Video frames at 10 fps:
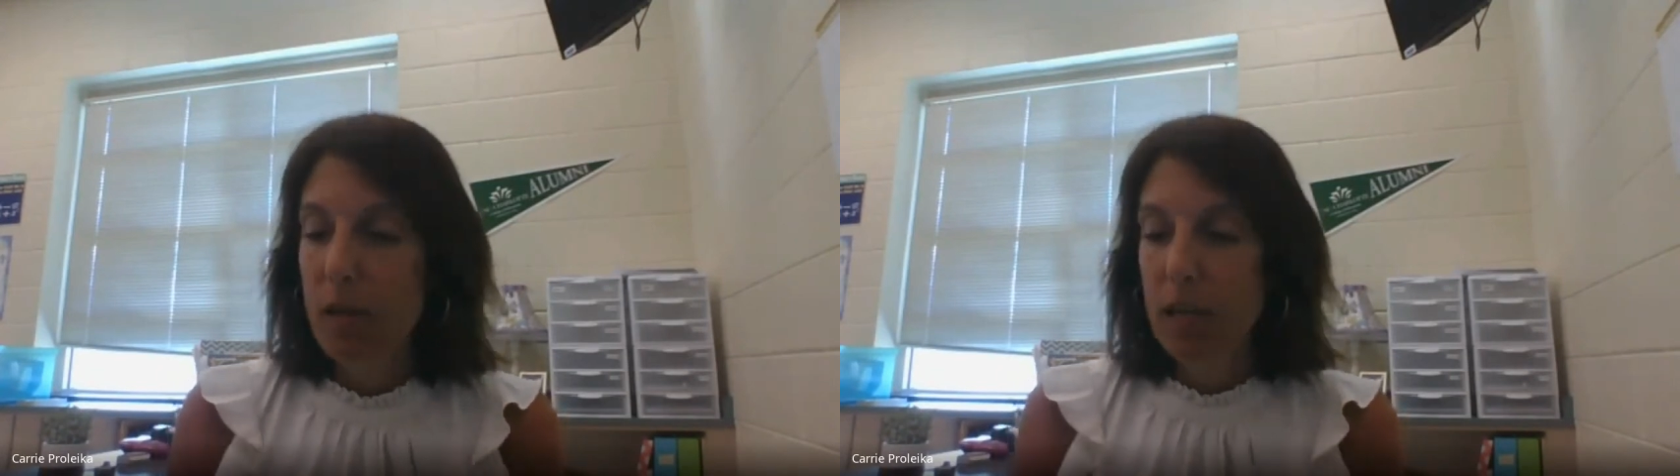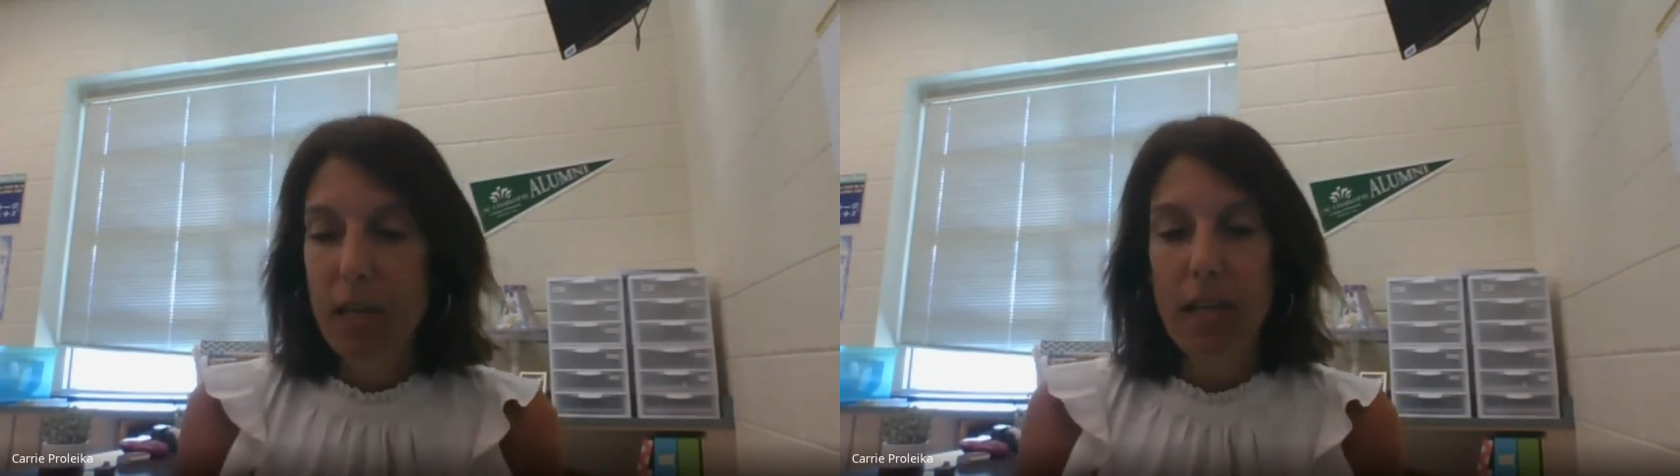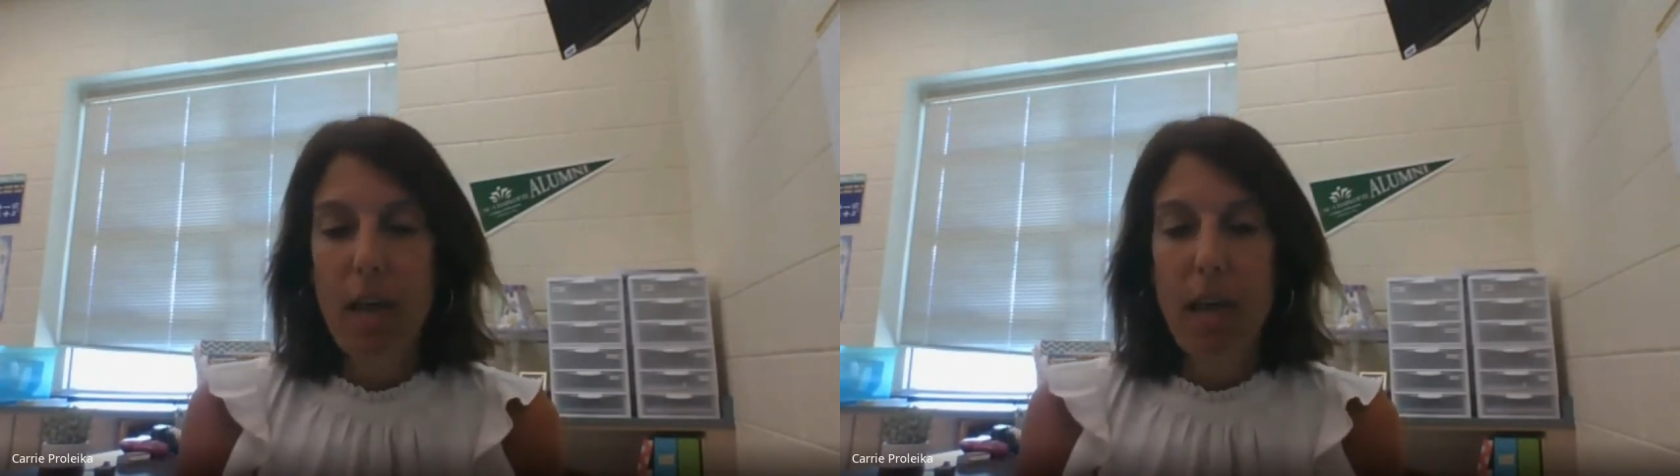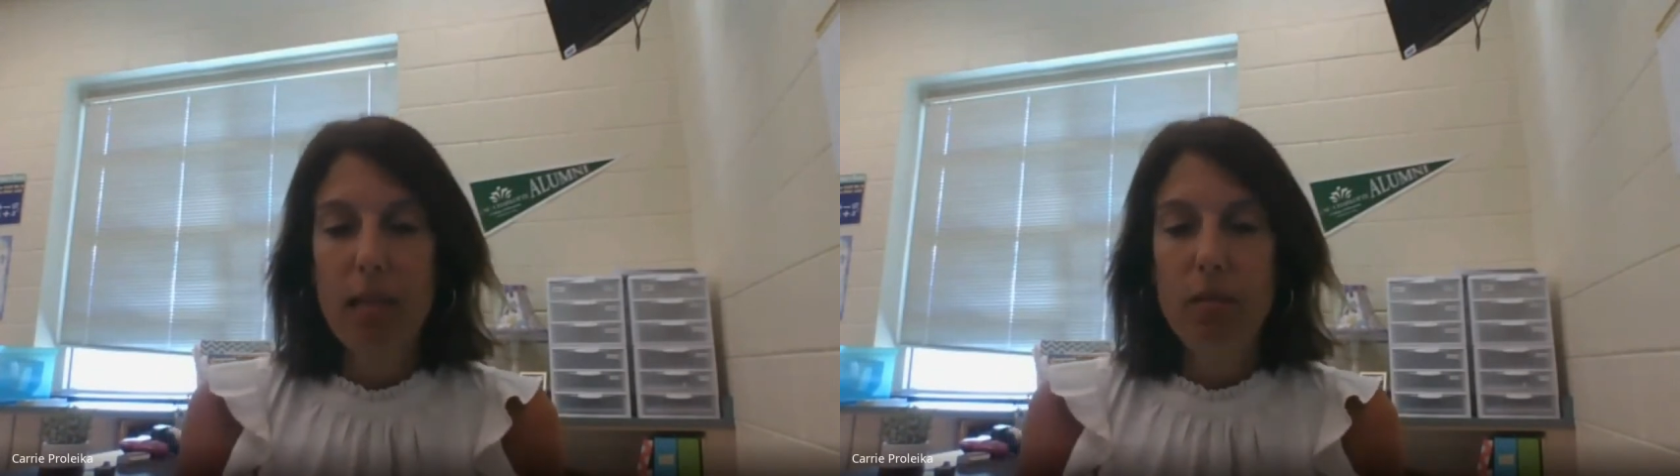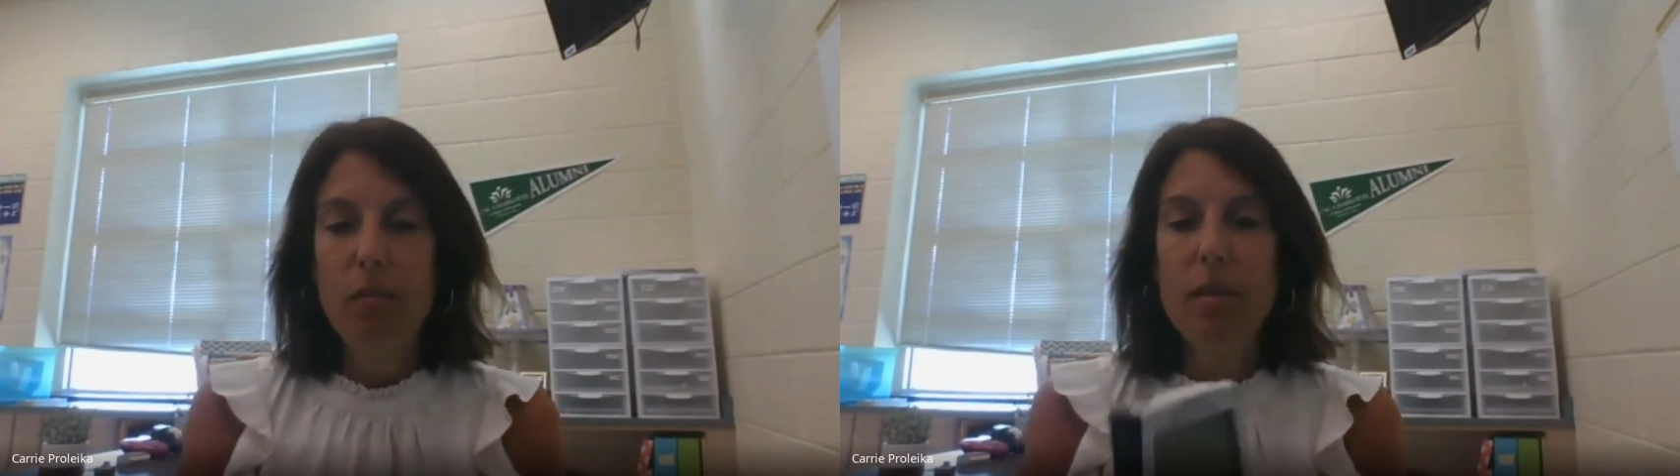You can get
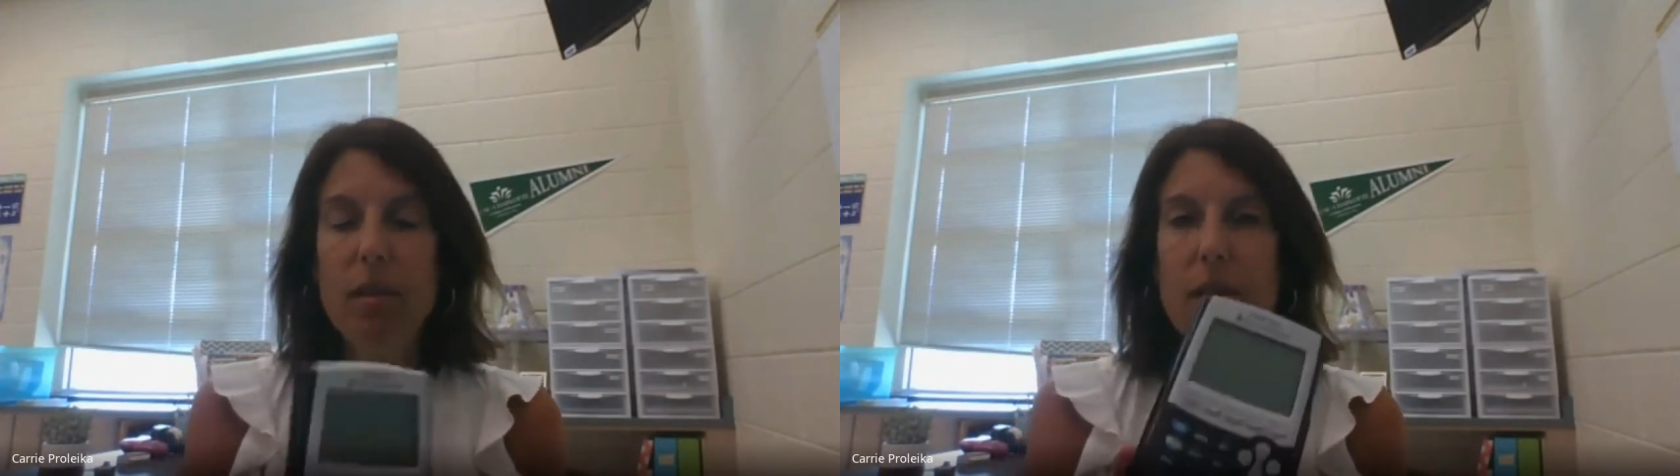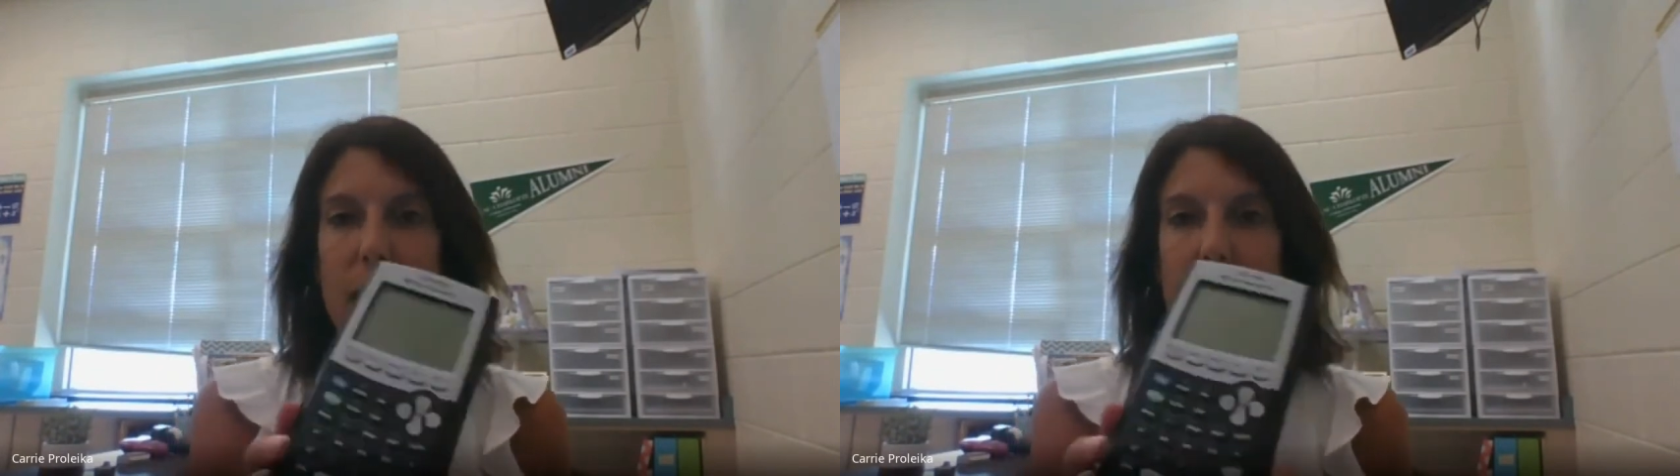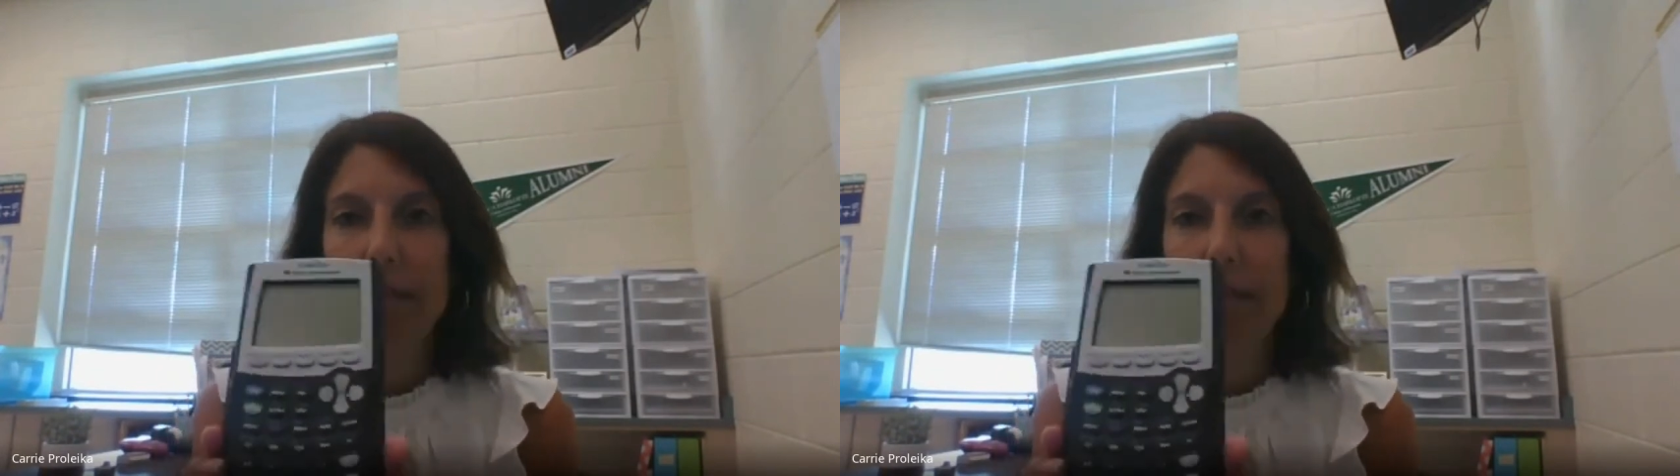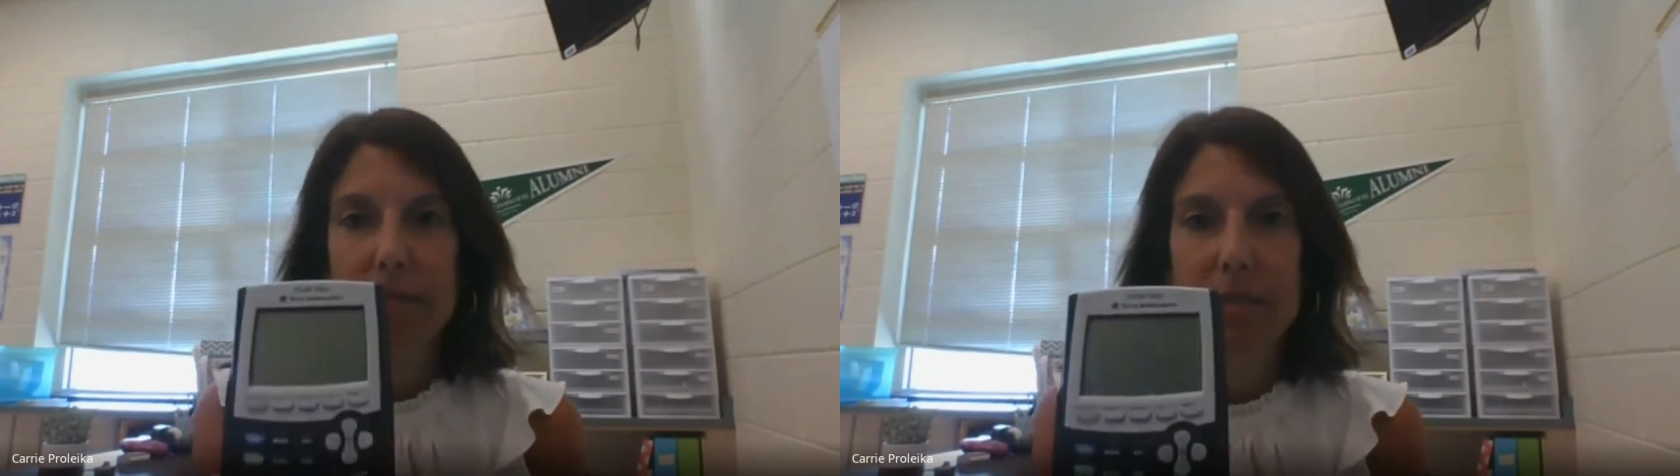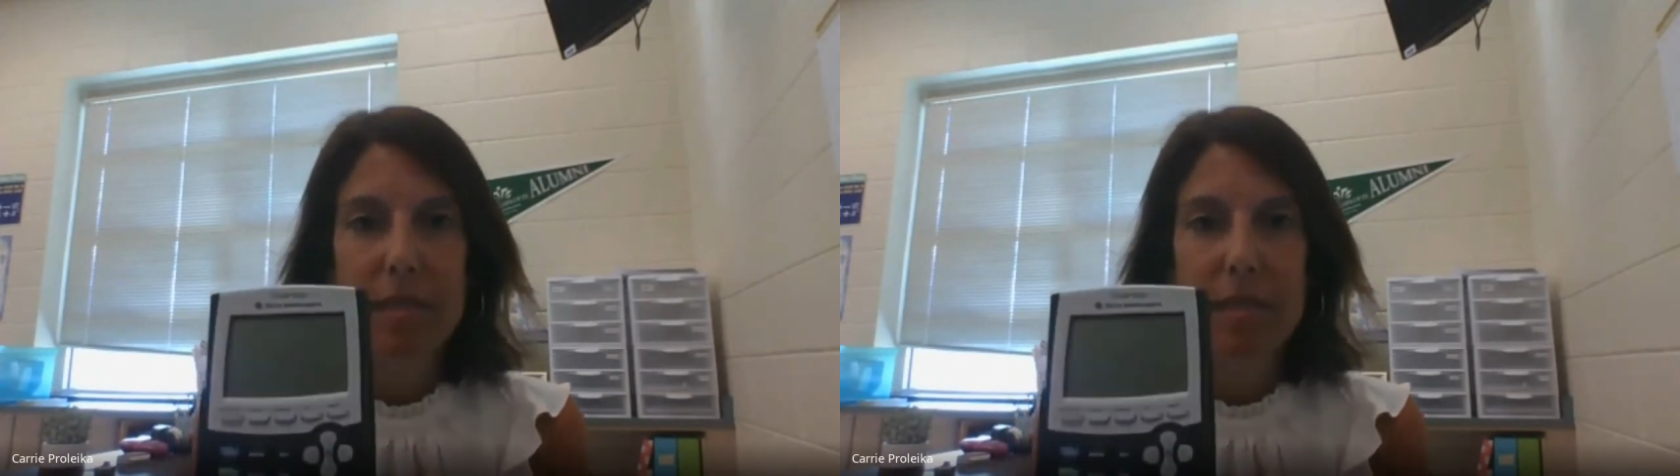either the